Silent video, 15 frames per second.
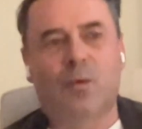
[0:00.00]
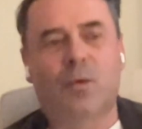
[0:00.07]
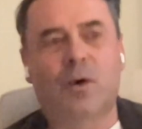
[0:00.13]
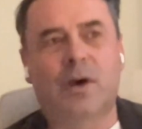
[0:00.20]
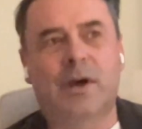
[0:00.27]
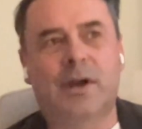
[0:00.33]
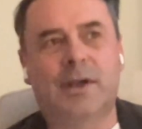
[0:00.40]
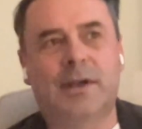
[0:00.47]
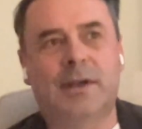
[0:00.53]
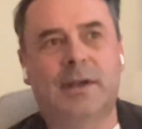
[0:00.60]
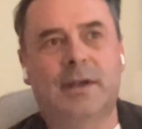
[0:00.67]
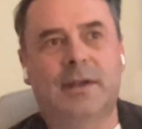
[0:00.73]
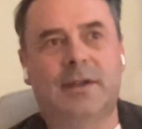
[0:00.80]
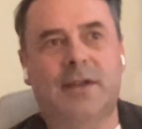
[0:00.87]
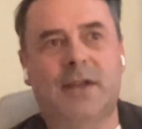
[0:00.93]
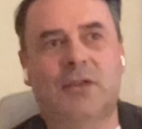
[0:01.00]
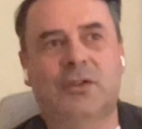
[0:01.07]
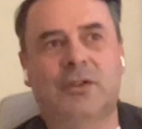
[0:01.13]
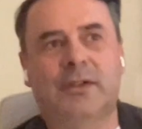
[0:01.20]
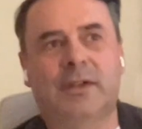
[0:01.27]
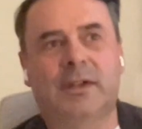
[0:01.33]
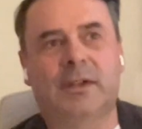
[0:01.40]
would
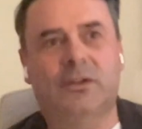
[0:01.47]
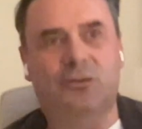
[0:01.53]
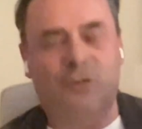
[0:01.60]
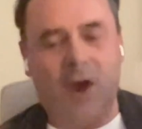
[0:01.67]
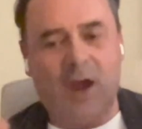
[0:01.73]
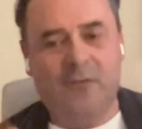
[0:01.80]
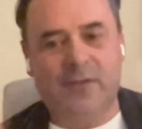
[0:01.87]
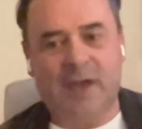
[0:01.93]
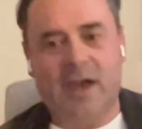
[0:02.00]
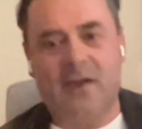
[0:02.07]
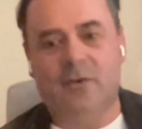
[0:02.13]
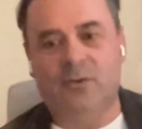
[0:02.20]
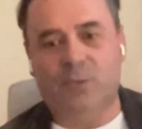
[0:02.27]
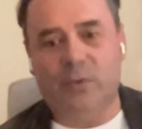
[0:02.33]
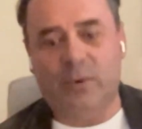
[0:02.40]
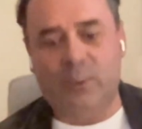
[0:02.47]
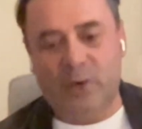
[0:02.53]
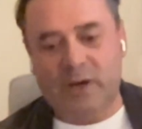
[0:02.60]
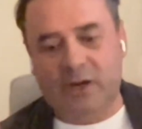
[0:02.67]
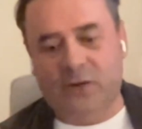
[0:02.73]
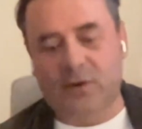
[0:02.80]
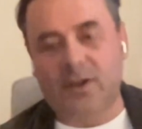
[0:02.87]
essentially
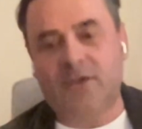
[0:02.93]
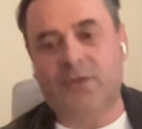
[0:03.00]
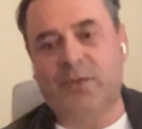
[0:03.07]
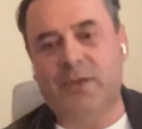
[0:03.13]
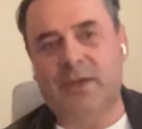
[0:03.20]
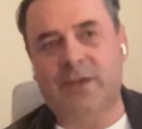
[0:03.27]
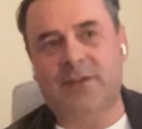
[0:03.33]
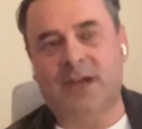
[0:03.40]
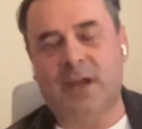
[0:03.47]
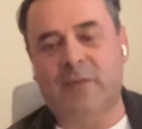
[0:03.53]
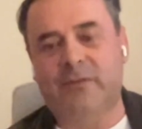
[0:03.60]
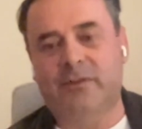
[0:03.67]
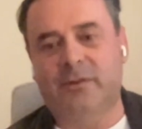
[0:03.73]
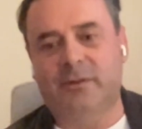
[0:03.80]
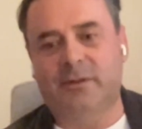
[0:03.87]
would increase the incentive